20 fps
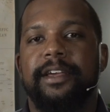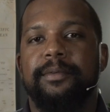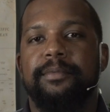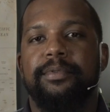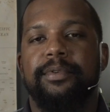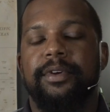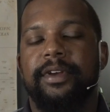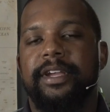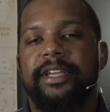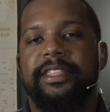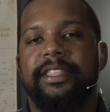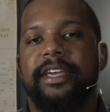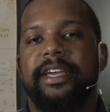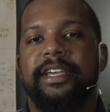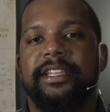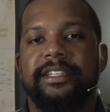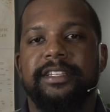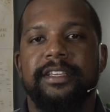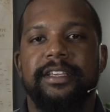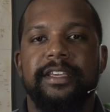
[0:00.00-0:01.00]
I pray
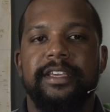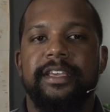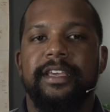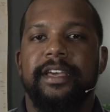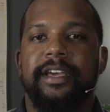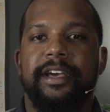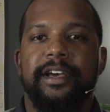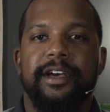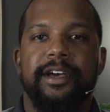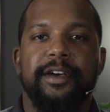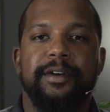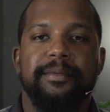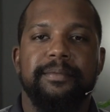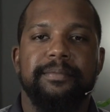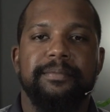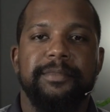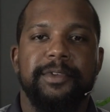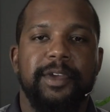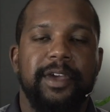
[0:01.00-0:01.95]
that um,